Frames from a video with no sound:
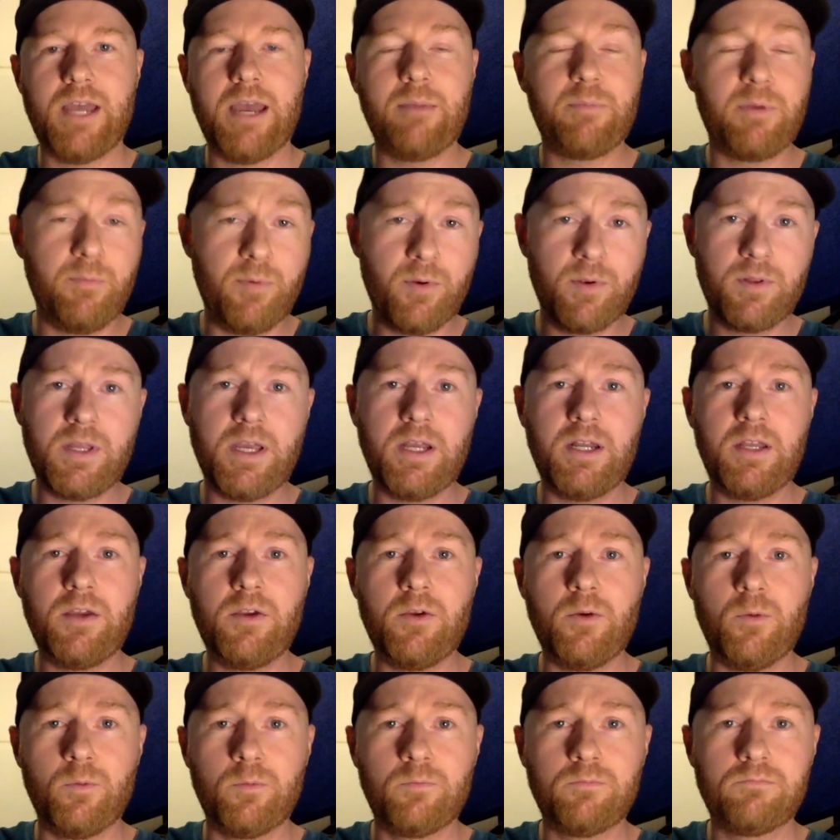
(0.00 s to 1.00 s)
Happy birthday to
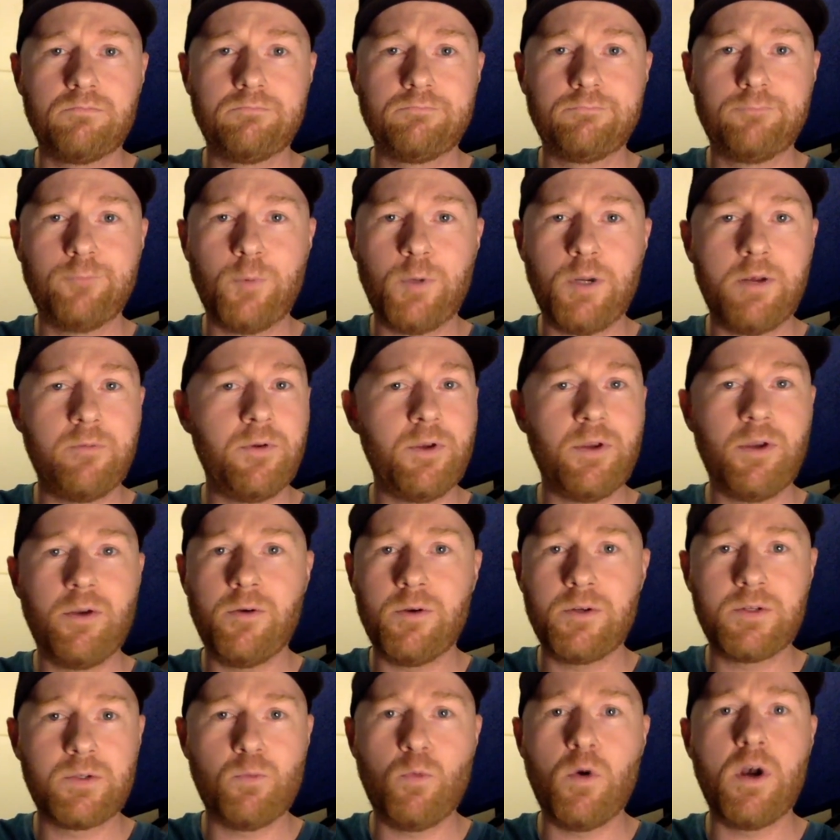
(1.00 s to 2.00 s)
you, whenever
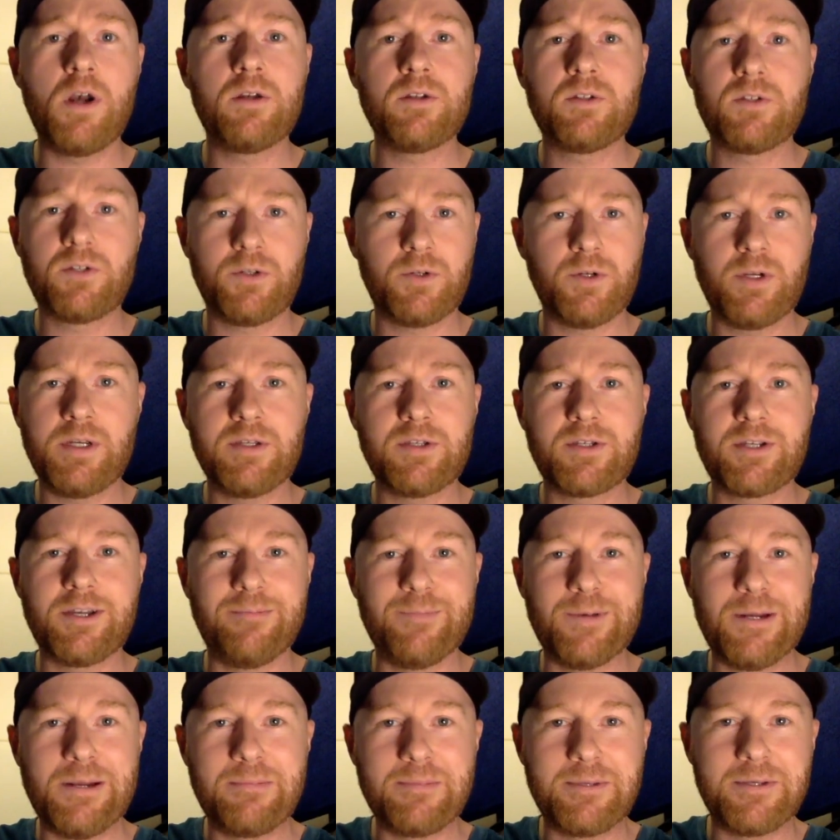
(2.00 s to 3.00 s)
yours was or is
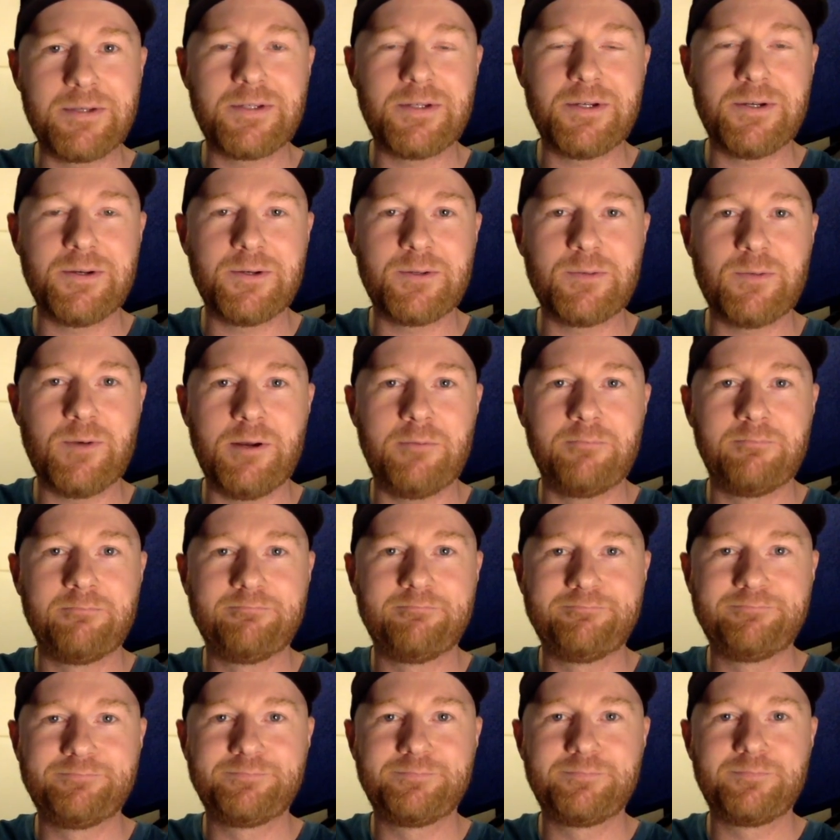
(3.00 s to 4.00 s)
coming up this year as well.
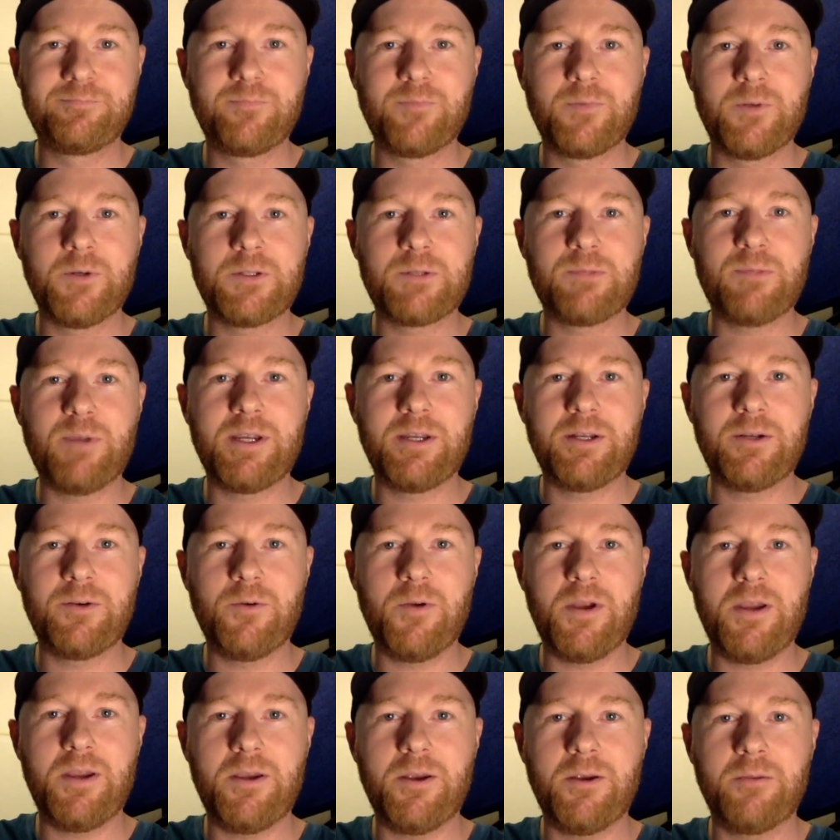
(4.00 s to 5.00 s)
Let's make it a
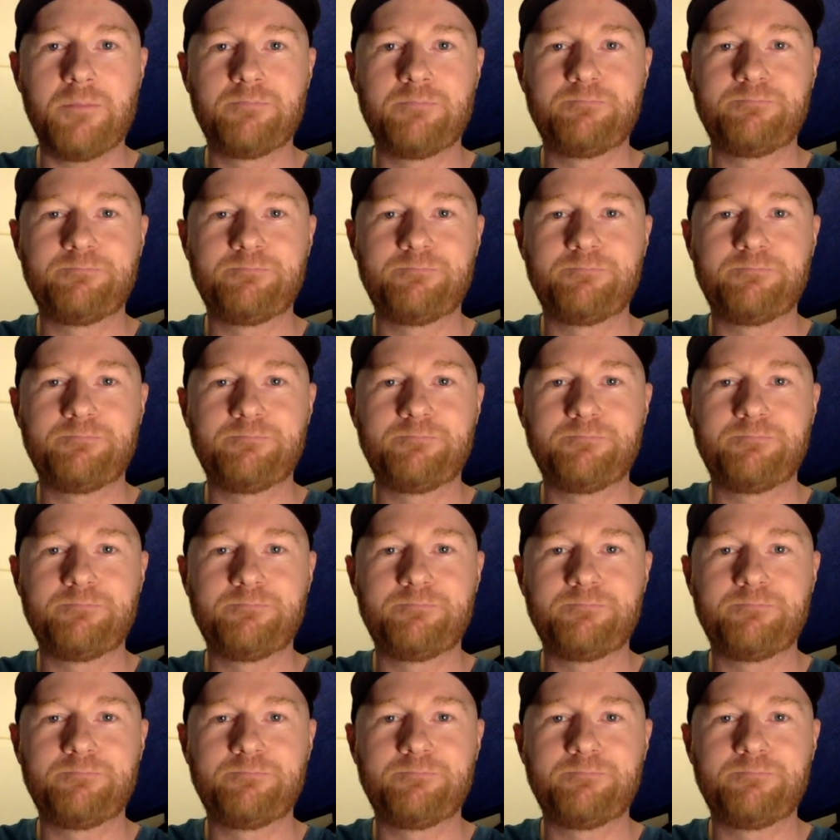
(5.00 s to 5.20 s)
great year.